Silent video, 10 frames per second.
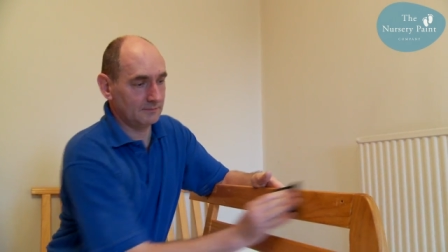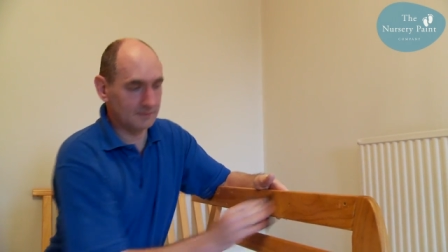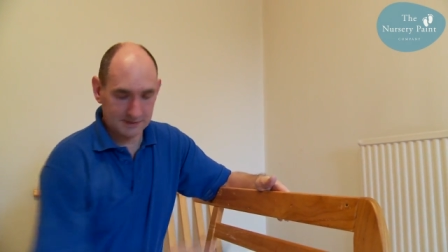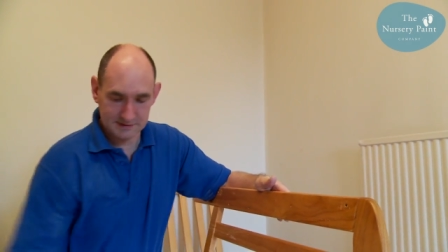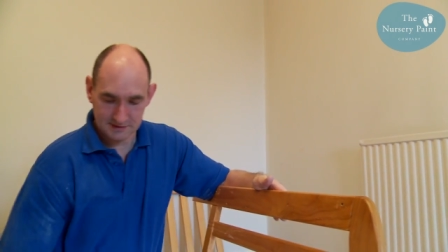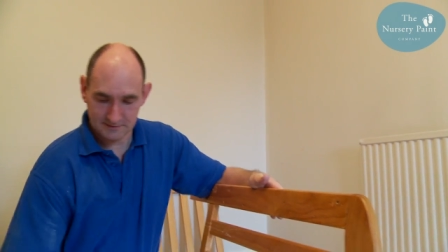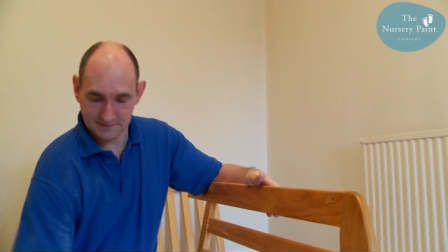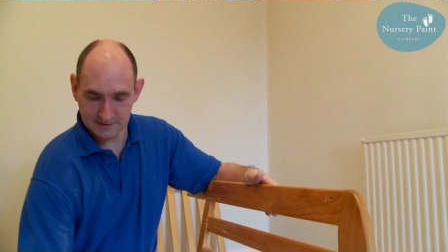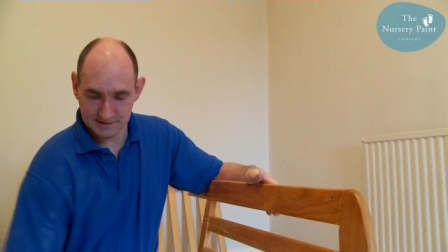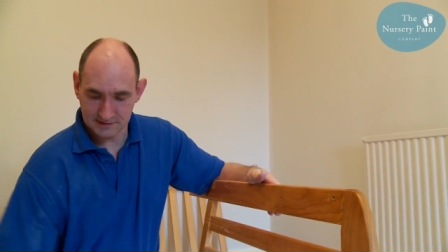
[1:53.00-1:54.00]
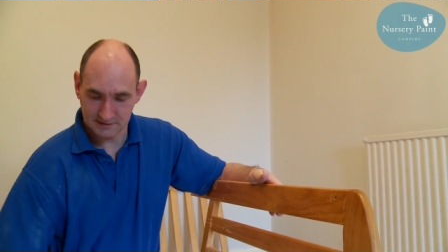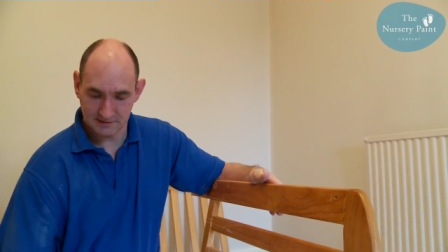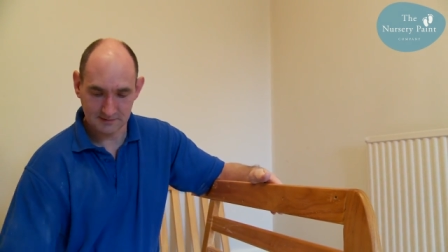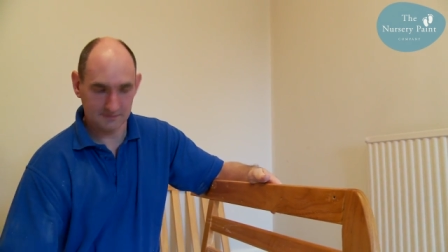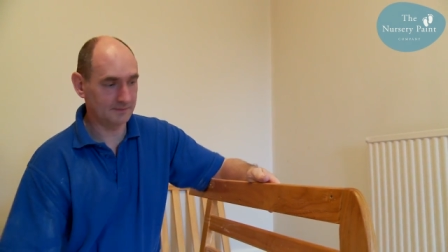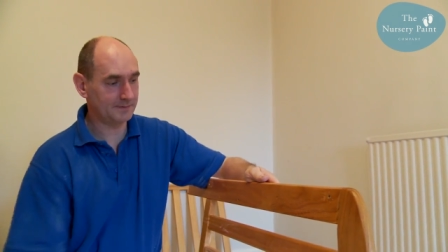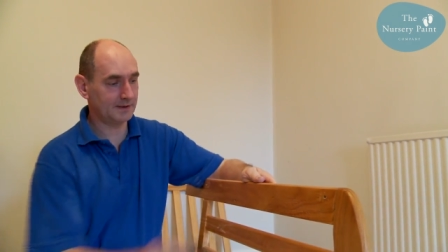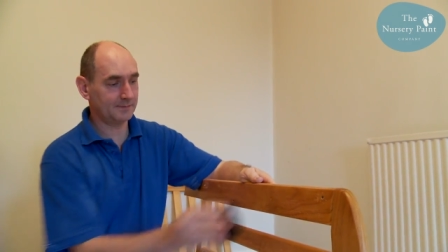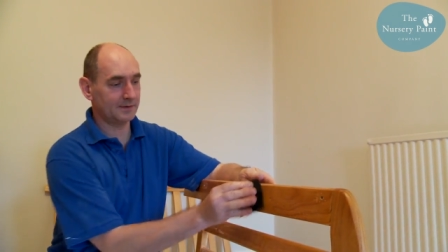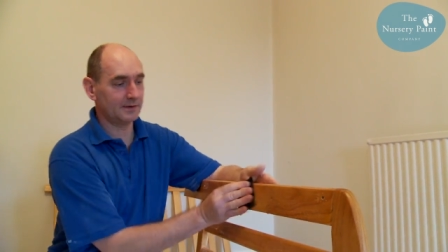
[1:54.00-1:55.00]
wet your surface with the
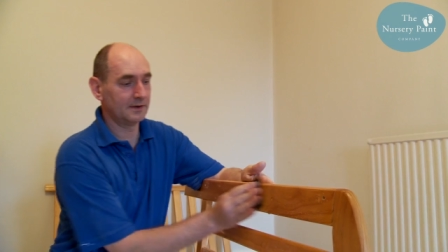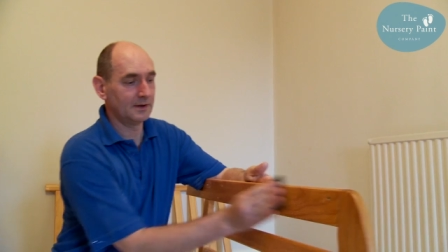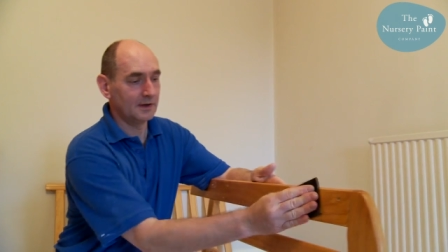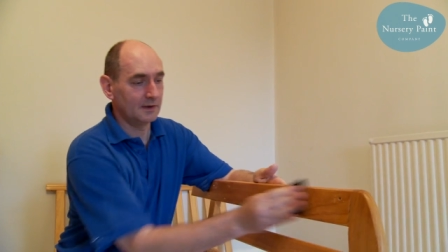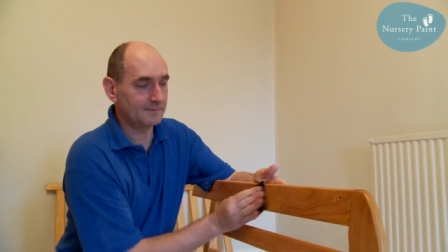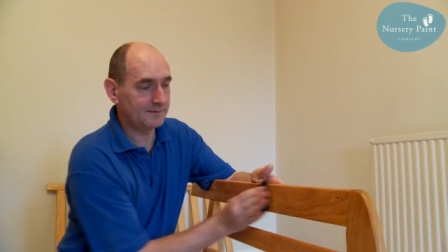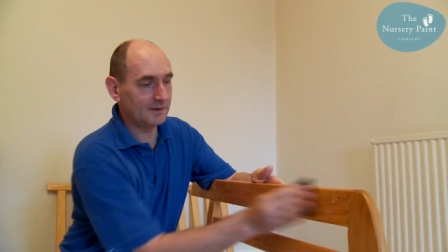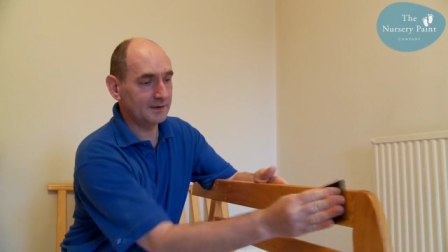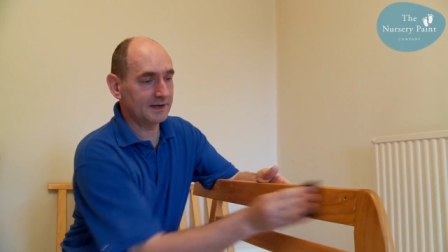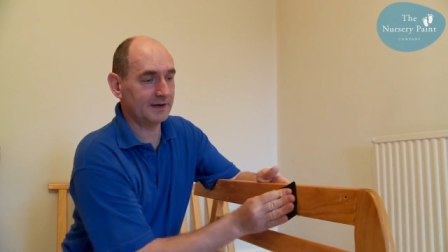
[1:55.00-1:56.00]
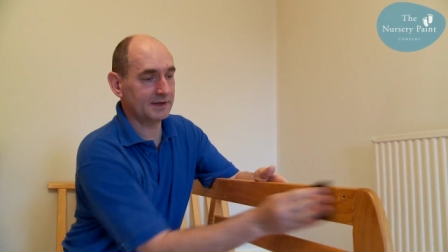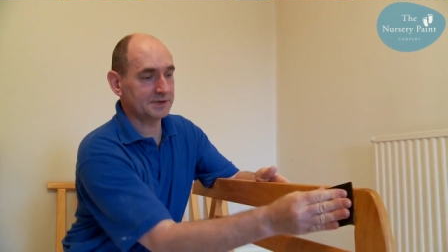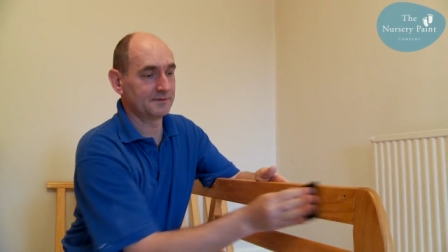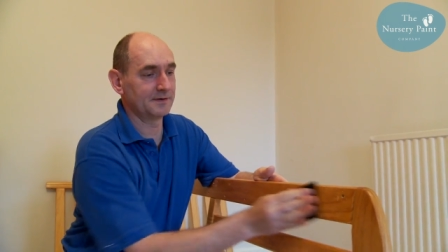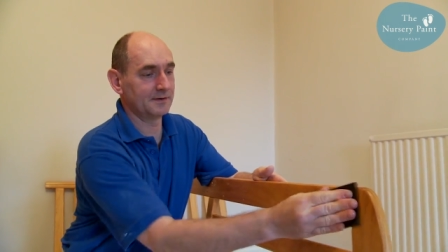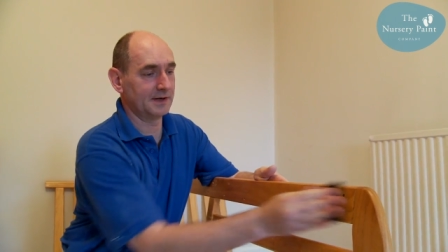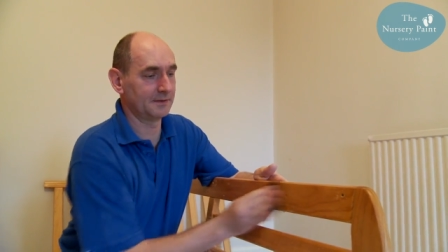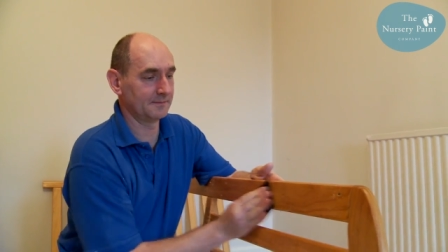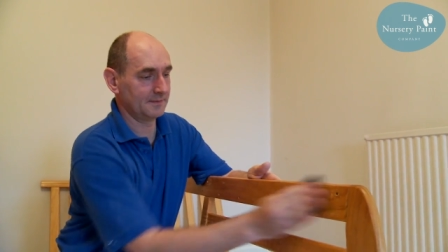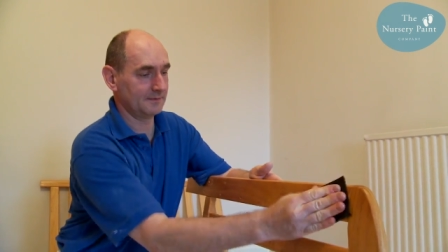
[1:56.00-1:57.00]
paper and follow the direction of the grain,
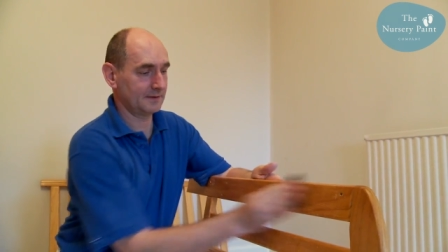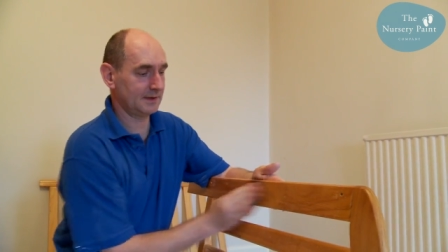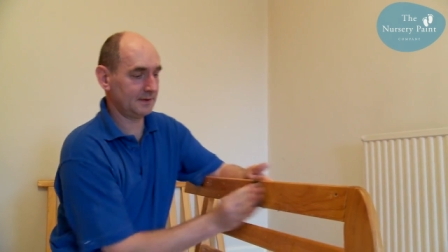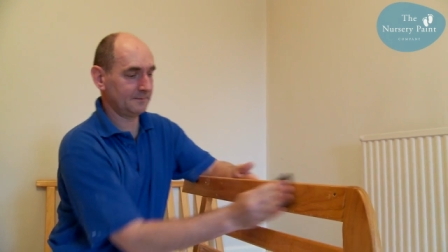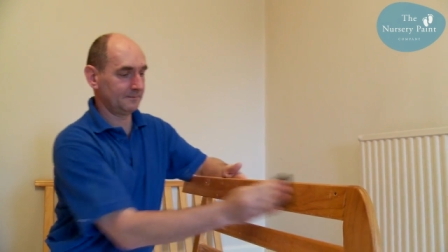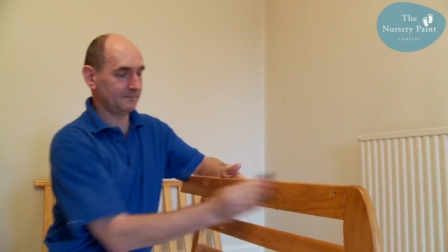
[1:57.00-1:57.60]
okay?